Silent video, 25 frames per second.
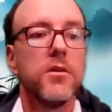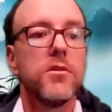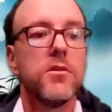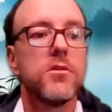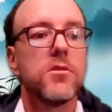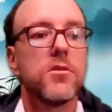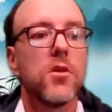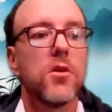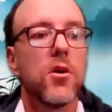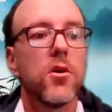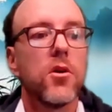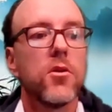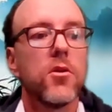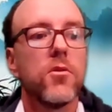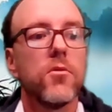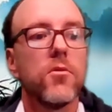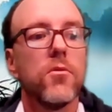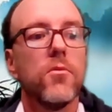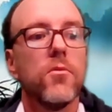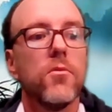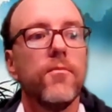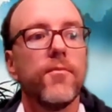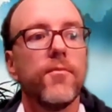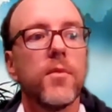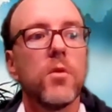So
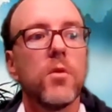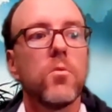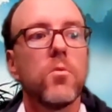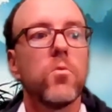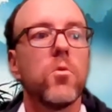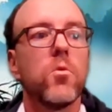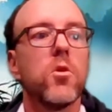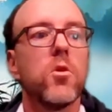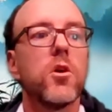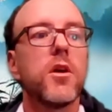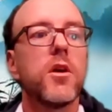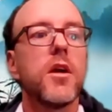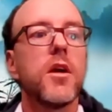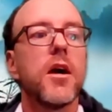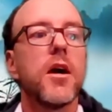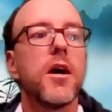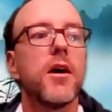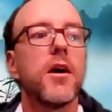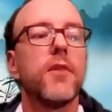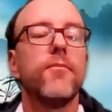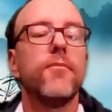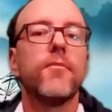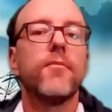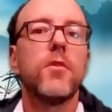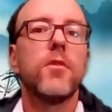work
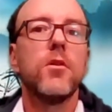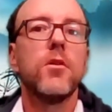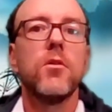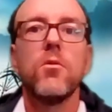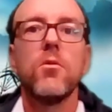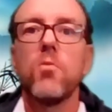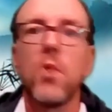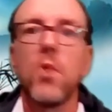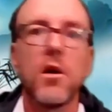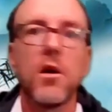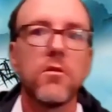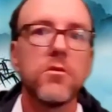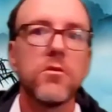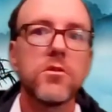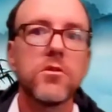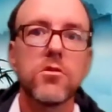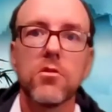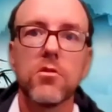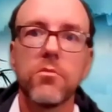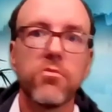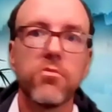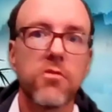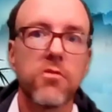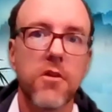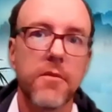out one or
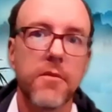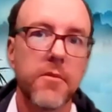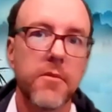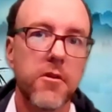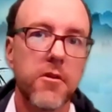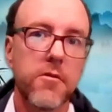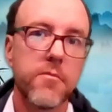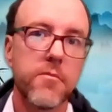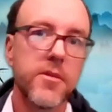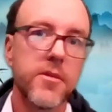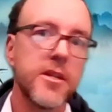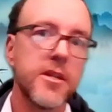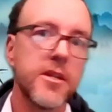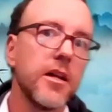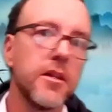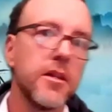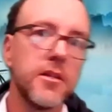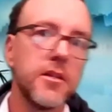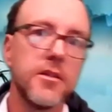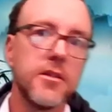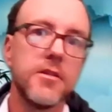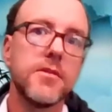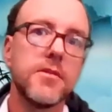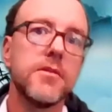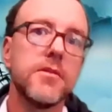two primary
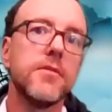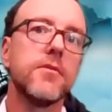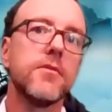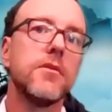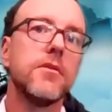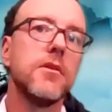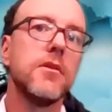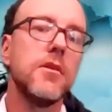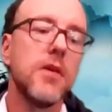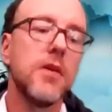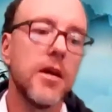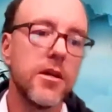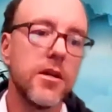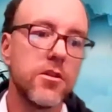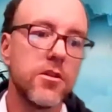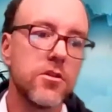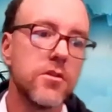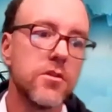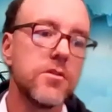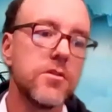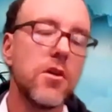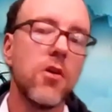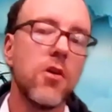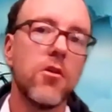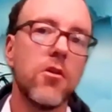modalities and
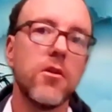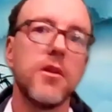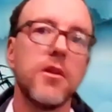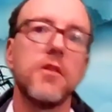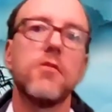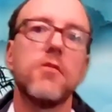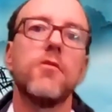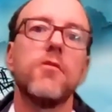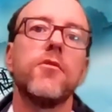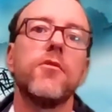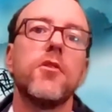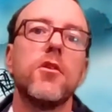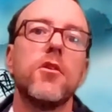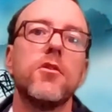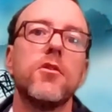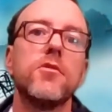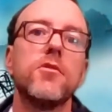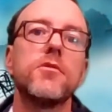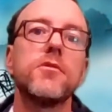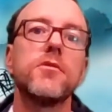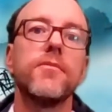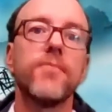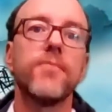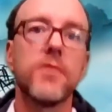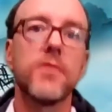just hone in on
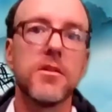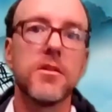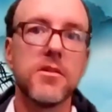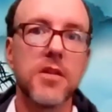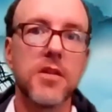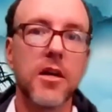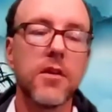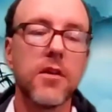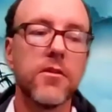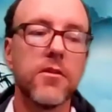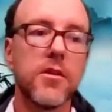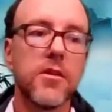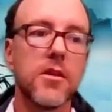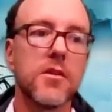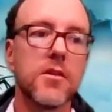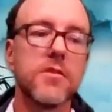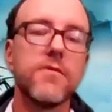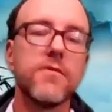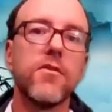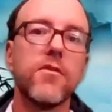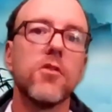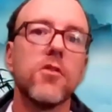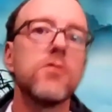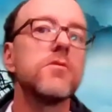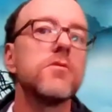those. The second thing
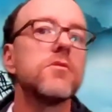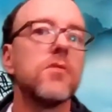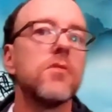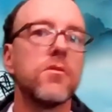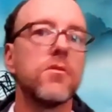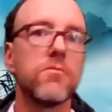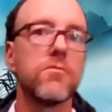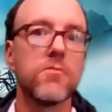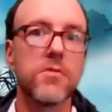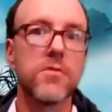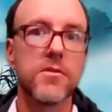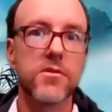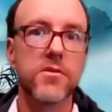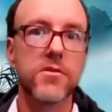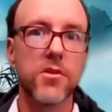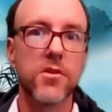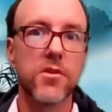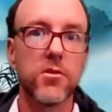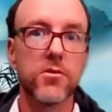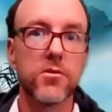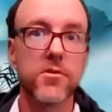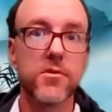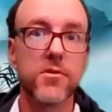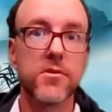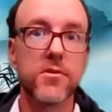is focus on
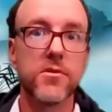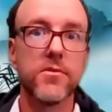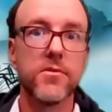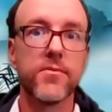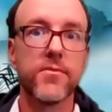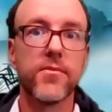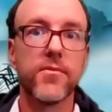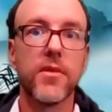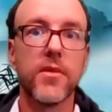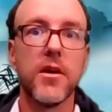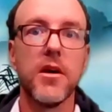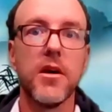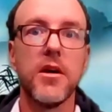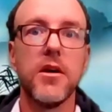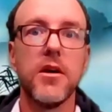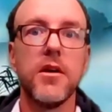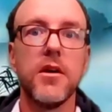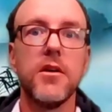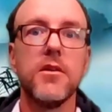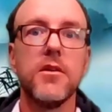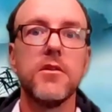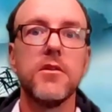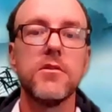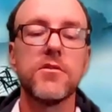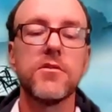results.
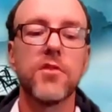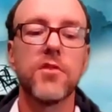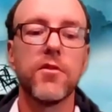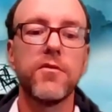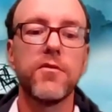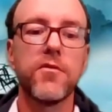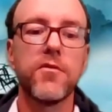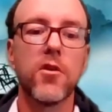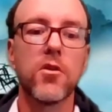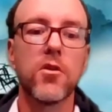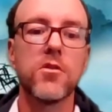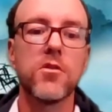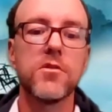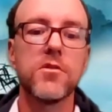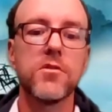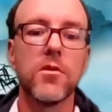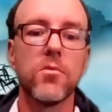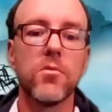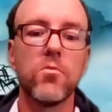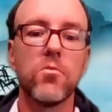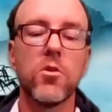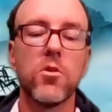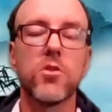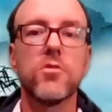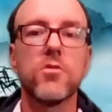So focus
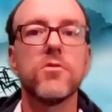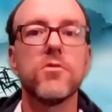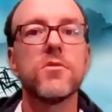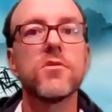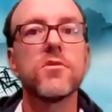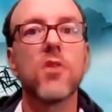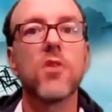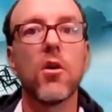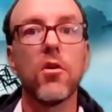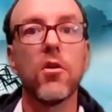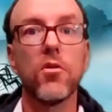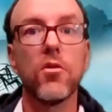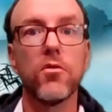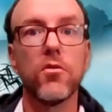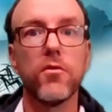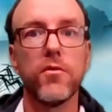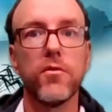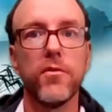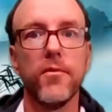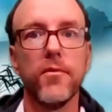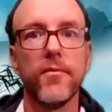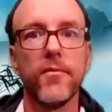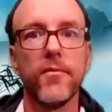on what you solve.